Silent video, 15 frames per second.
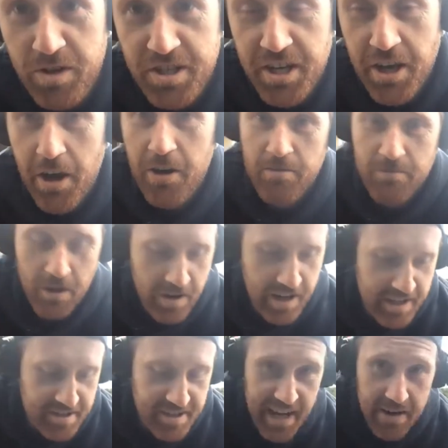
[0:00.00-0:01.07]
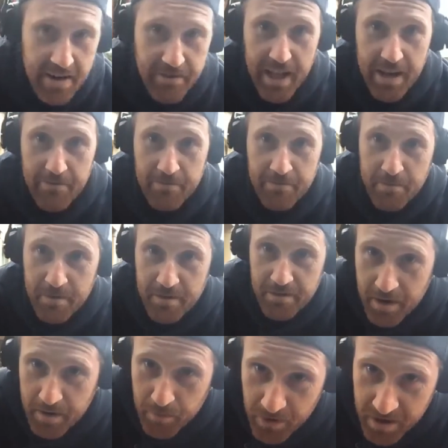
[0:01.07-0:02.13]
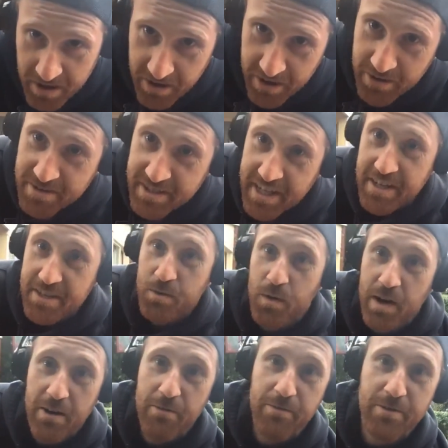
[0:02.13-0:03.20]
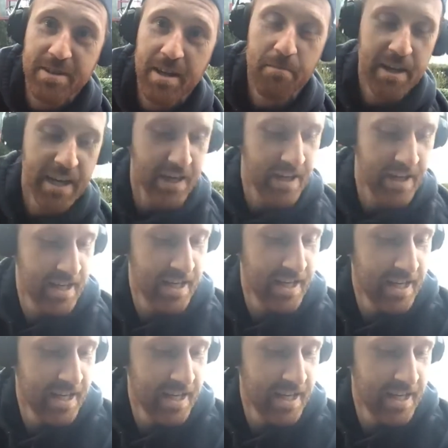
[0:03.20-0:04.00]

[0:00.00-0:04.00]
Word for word: What'd you go, Lockie? Ten of eleven from the three point line, or ten of twelve, or something?